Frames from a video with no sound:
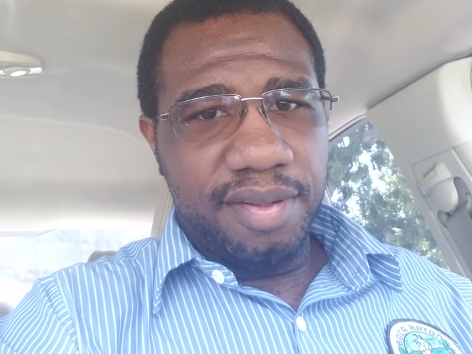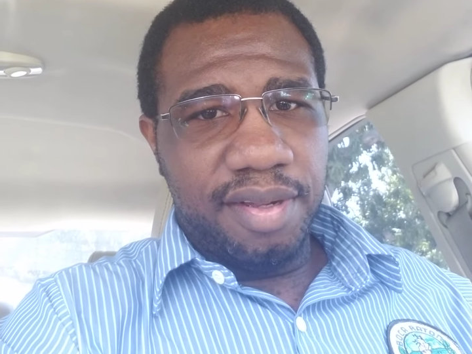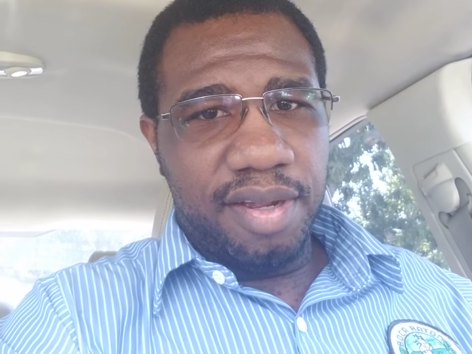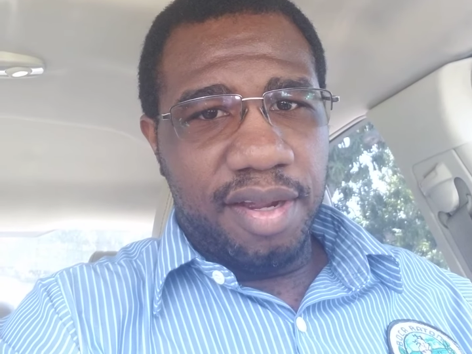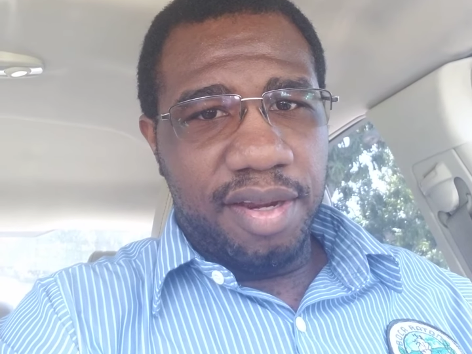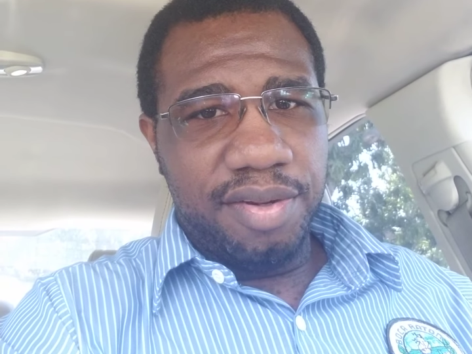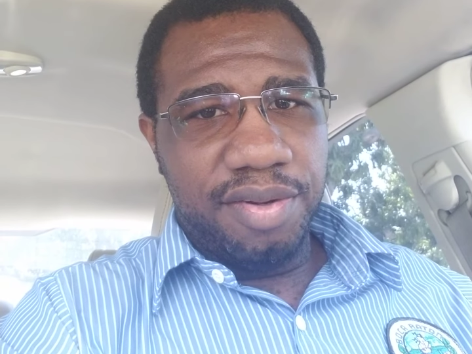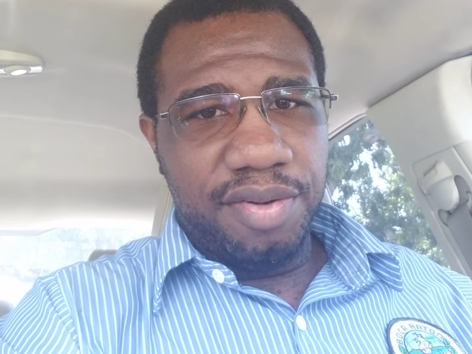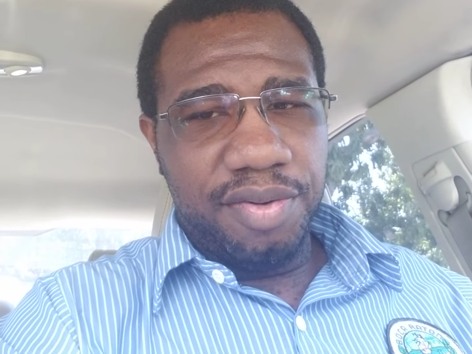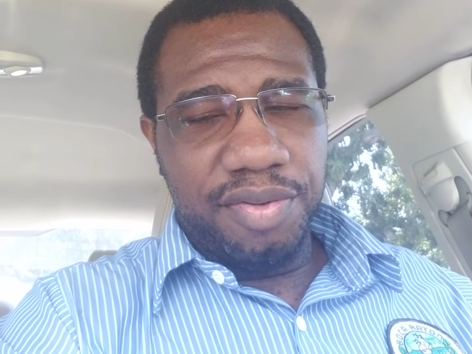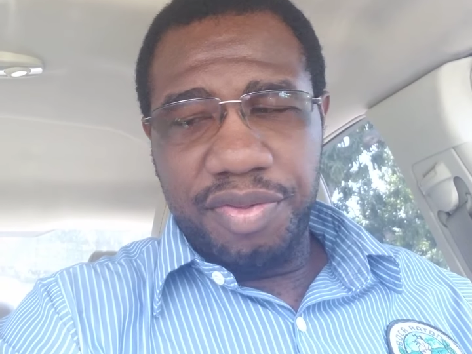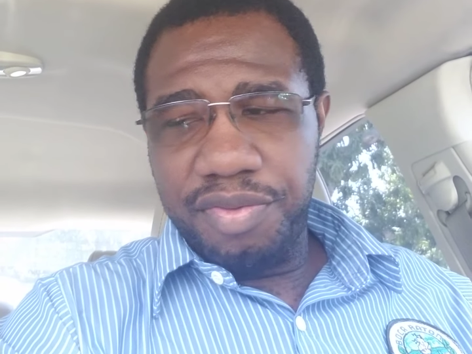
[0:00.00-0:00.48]

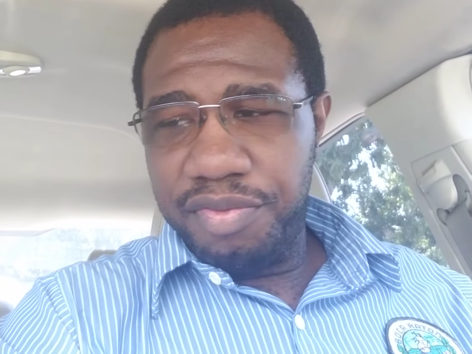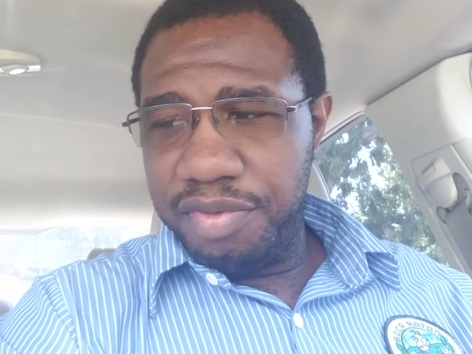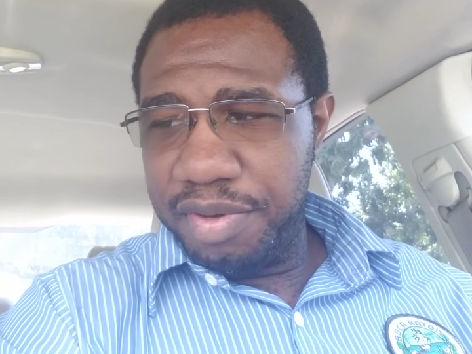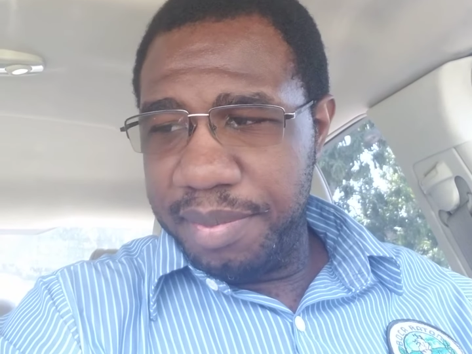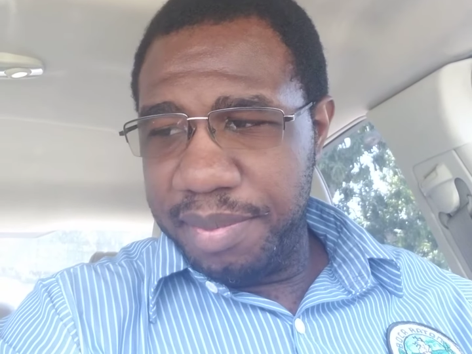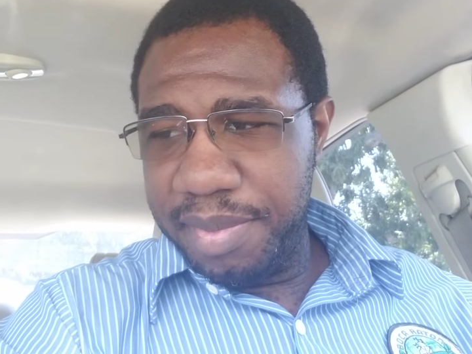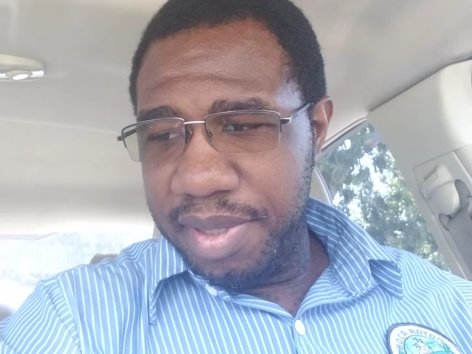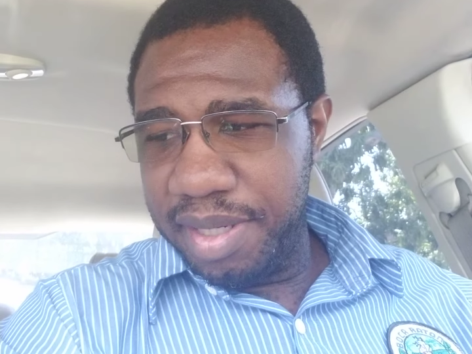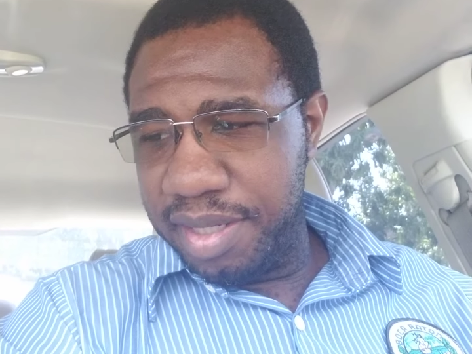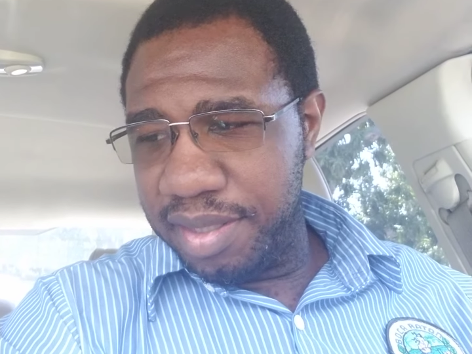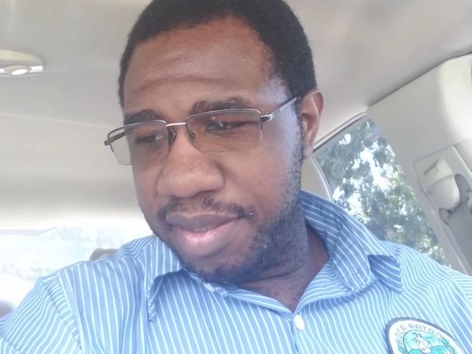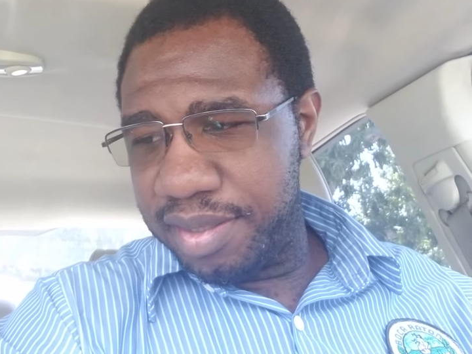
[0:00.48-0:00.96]
Under 3
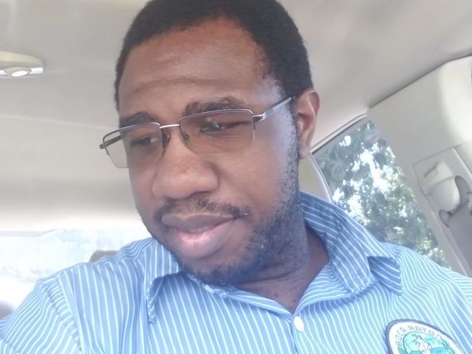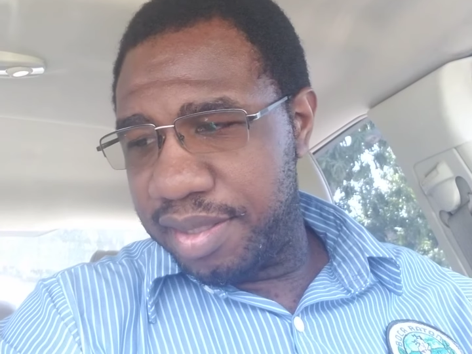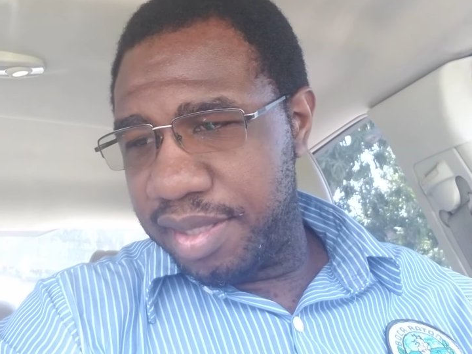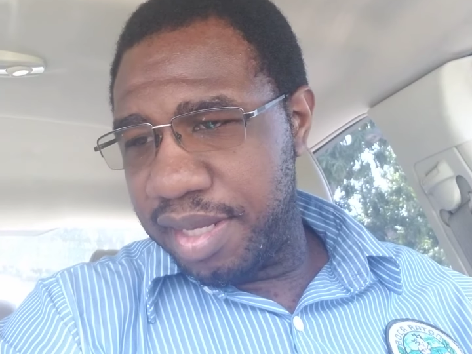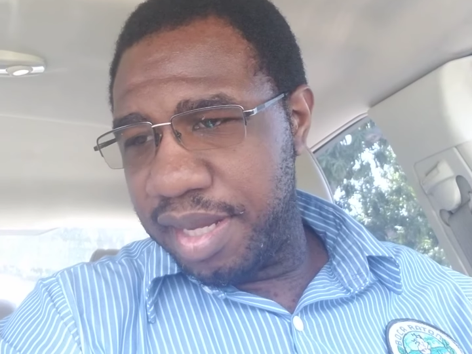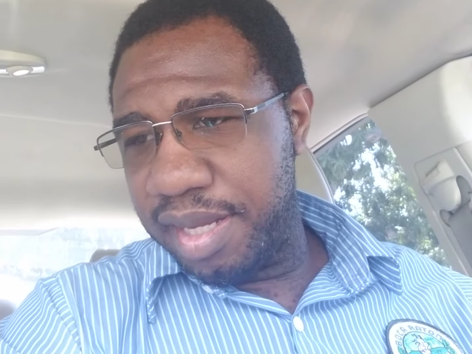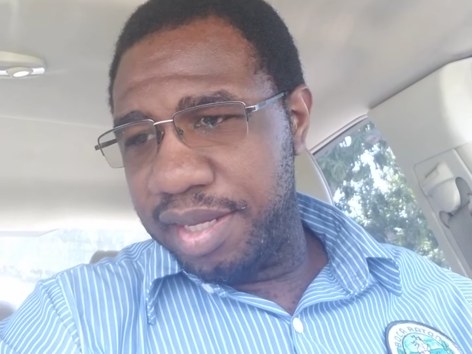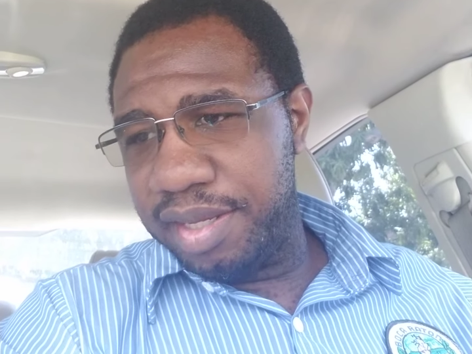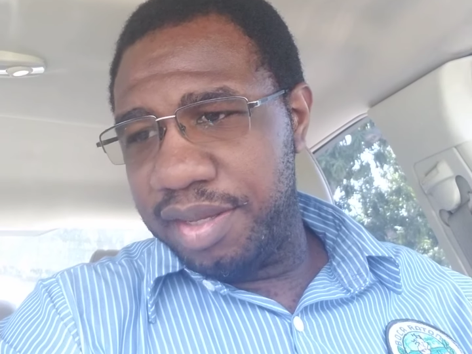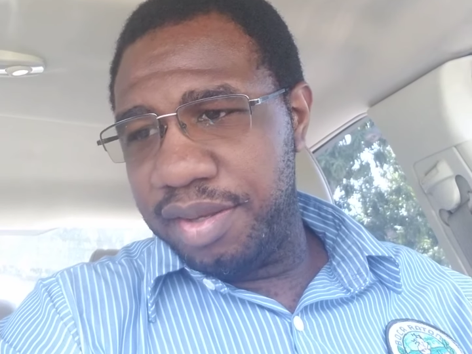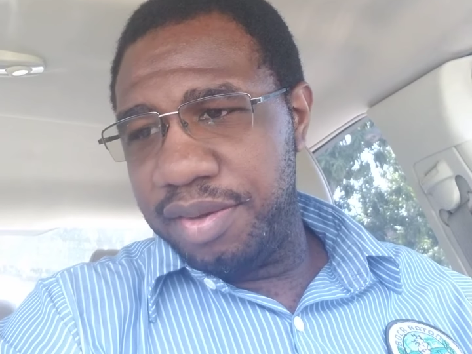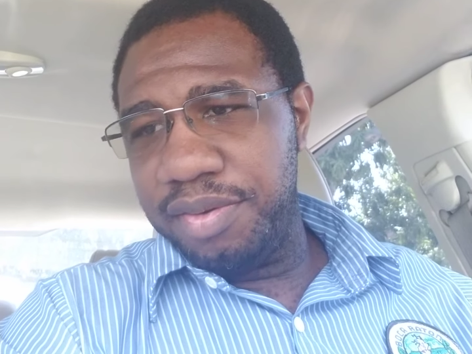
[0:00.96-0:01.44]
minutes.
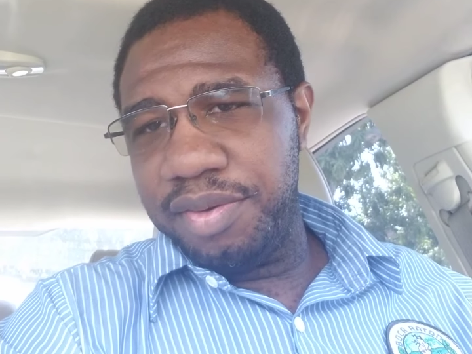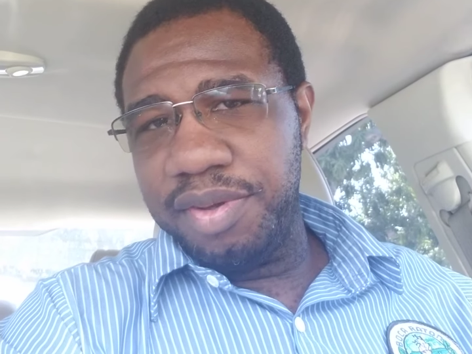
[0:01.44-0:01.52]
Thank you.